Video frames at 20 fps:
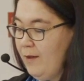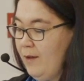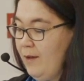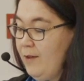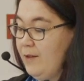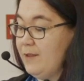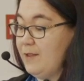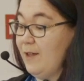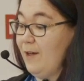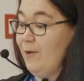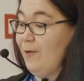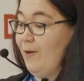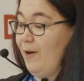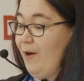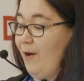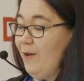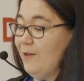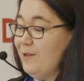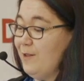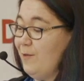So
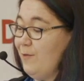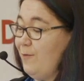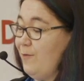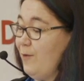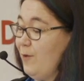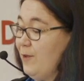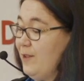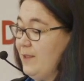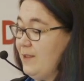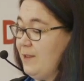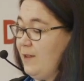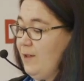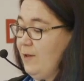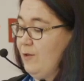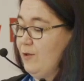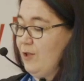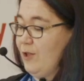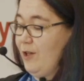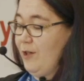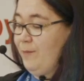also, full
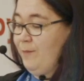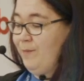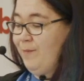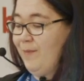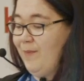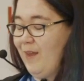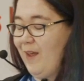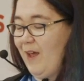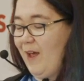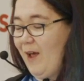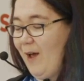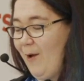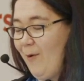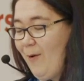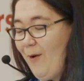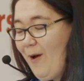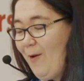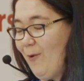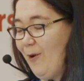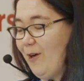disclosure,
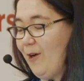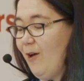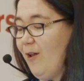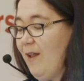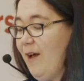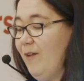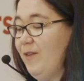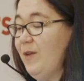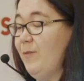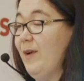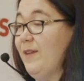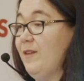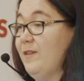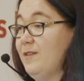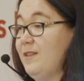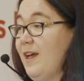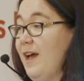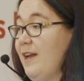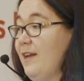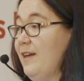I want to call out that when
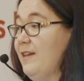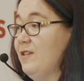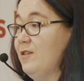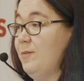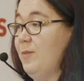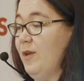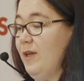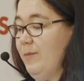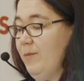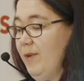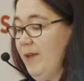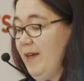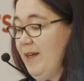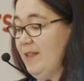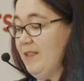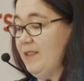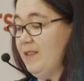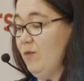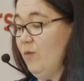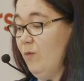those guidelines are put in
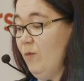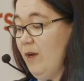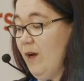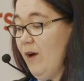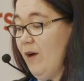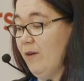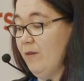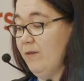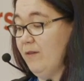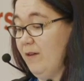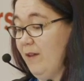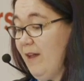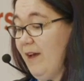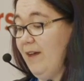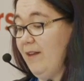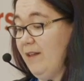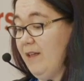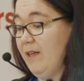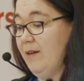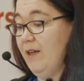place, we are
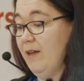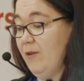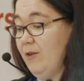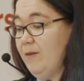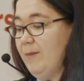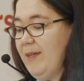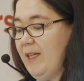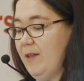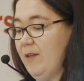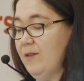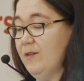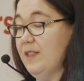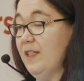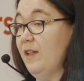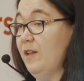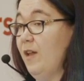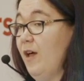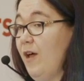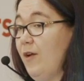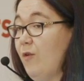likely going to be closing
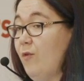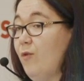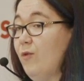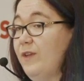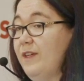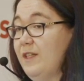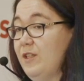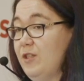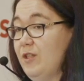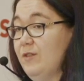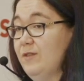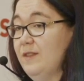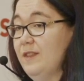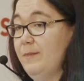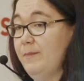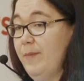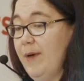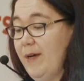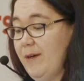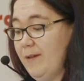a lot of old issues
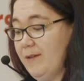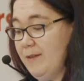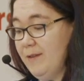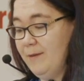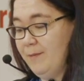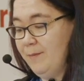and bugs,